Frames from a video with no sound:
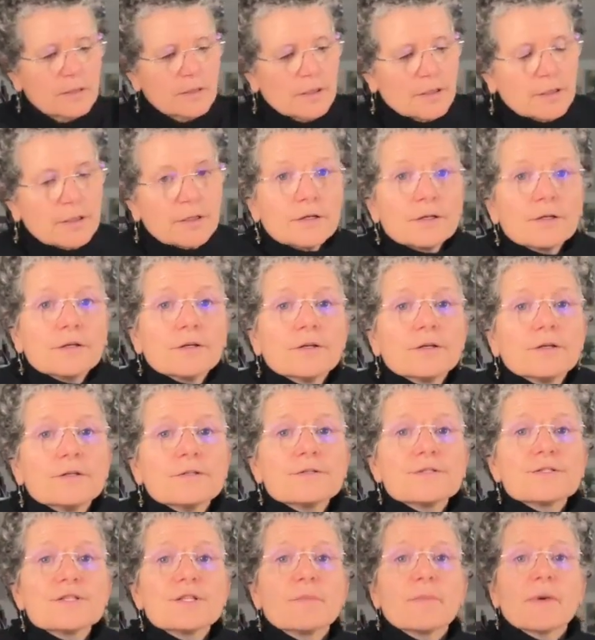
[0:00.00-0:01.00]

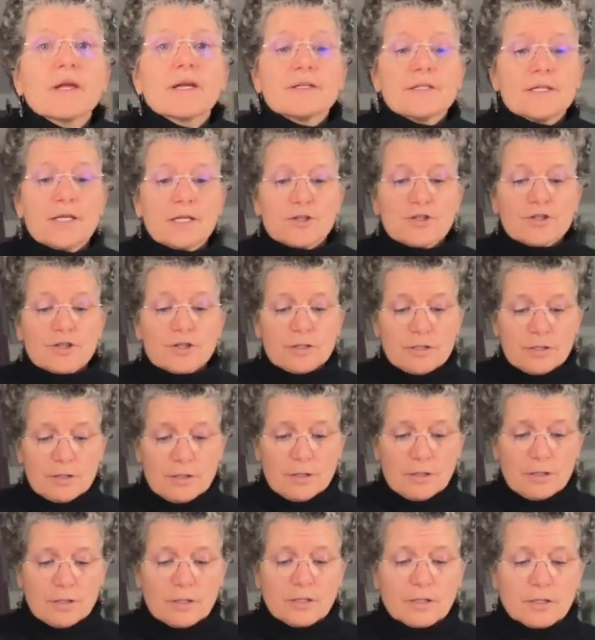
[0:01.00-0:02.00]
Here's the meditation
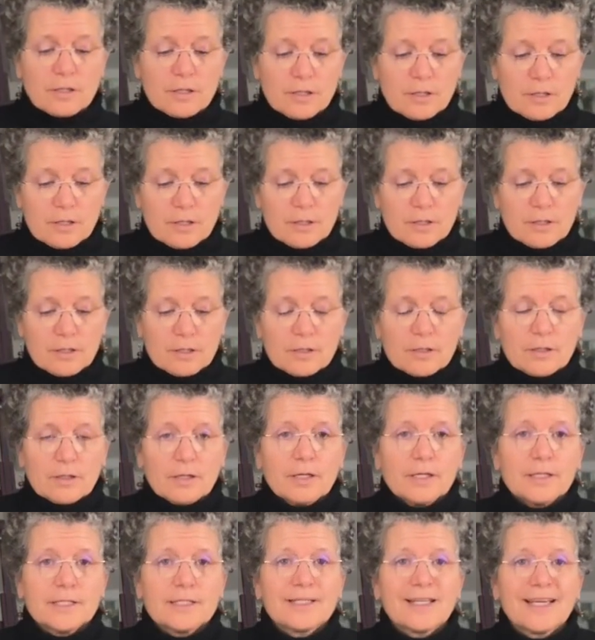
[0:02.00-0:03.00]

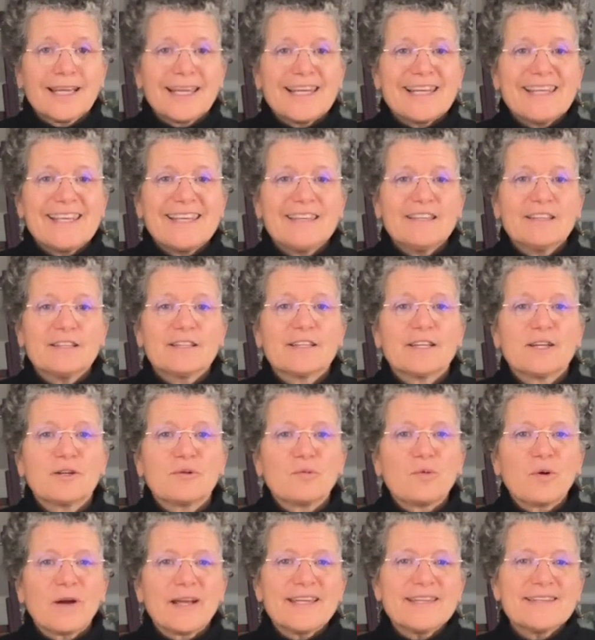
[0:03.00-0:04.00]
on tiny and
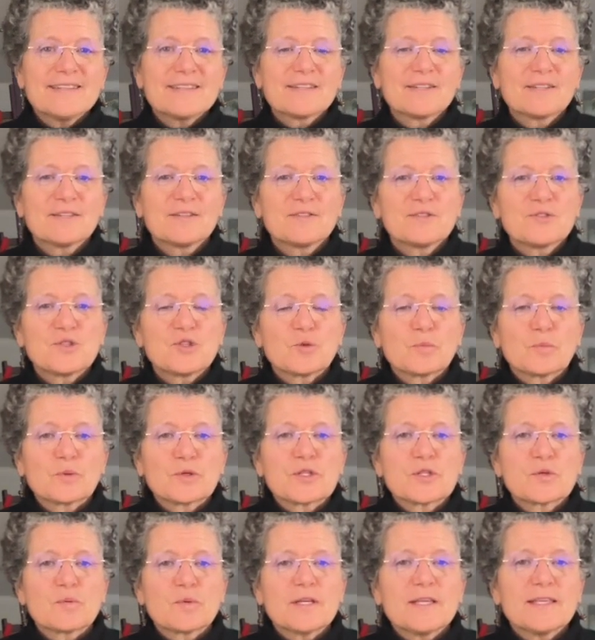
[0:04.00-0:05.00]
white, super
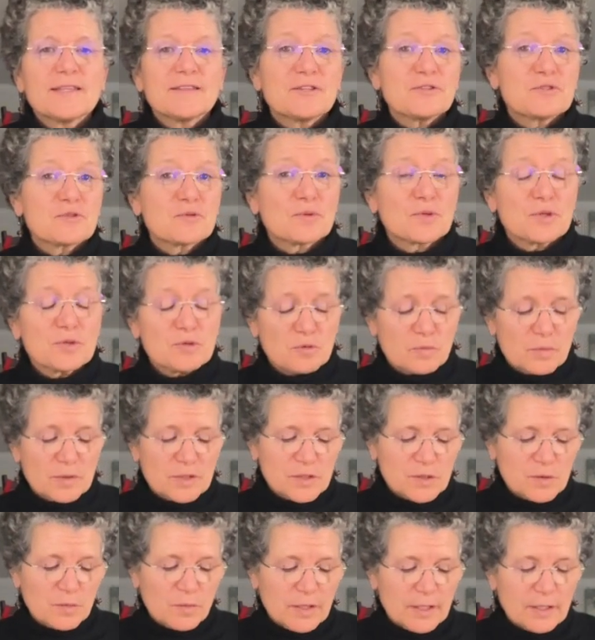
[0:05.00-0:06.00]
sweet. This would be
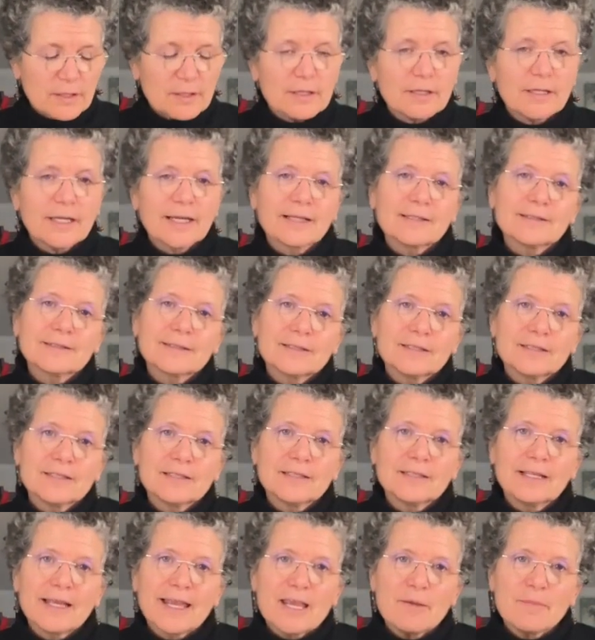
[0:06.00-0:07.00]
sweet in like a
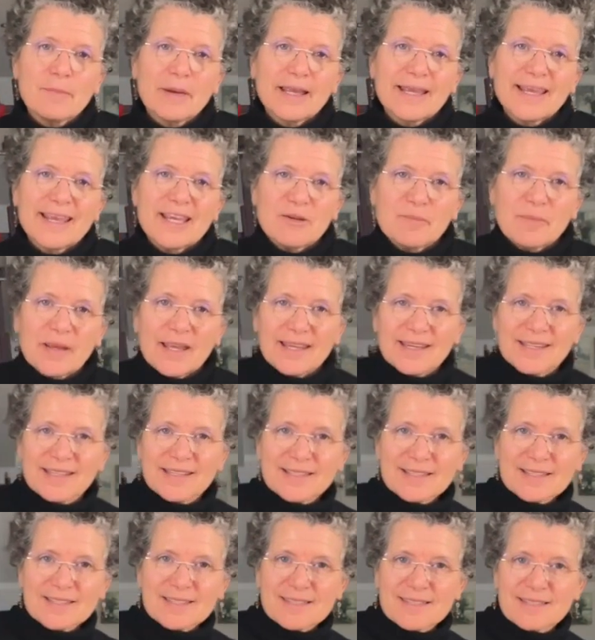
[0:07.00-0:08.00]
little 8x8
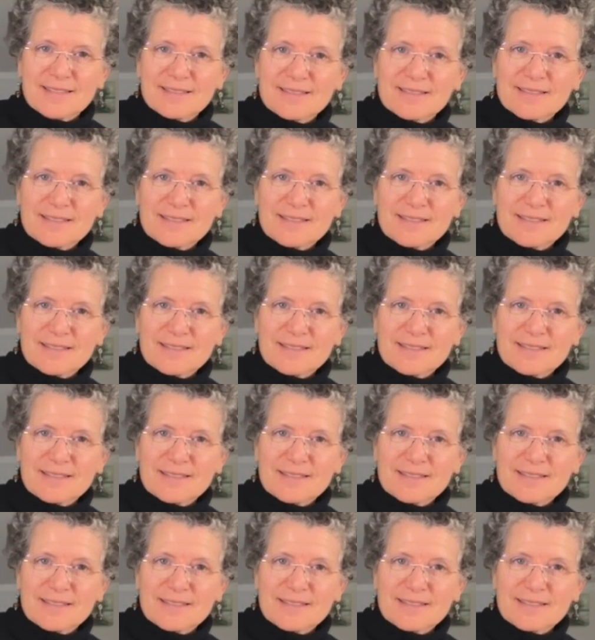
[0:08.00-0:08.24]
paintings.